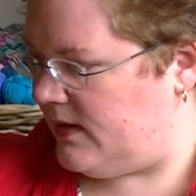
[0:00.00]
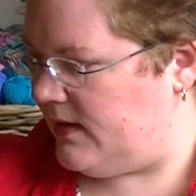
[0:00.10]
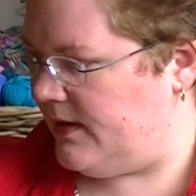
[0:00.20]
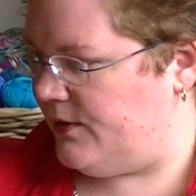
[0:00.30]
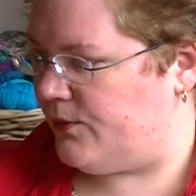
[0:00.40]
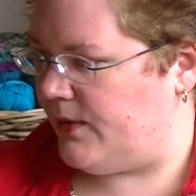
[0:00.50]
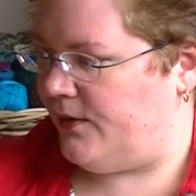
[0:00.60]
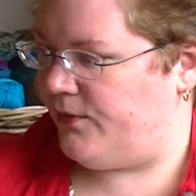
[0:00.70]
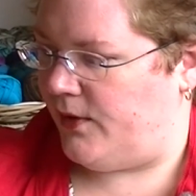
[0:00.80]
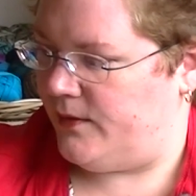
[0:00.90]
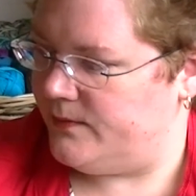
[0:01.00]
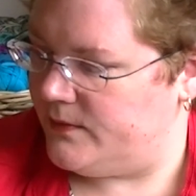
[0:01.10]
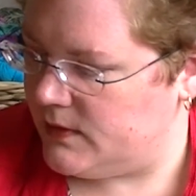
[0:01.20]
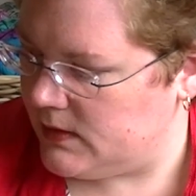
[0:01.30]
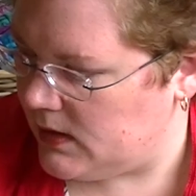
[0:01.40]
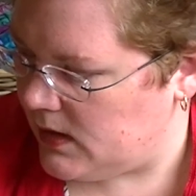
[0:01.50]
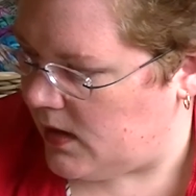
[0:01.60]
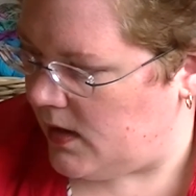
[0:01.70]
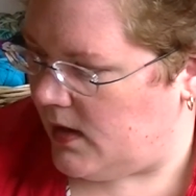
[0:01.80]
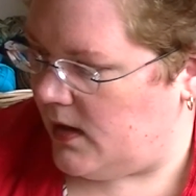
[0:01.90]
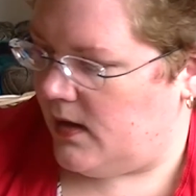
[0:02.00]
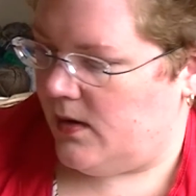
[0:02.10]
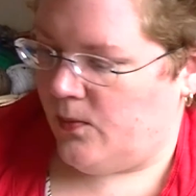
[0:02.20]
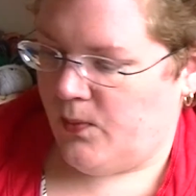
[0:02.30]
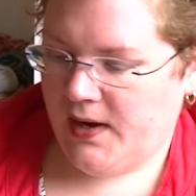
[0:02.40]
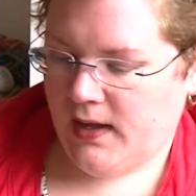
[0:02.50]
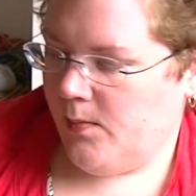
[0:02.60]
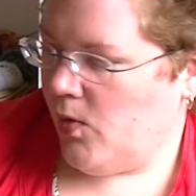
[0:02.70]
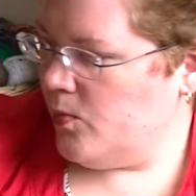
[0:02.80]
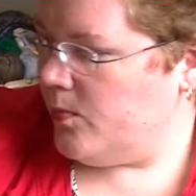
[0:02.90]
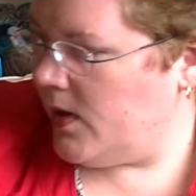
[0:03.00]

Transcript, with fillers: and that is really fun. When I came home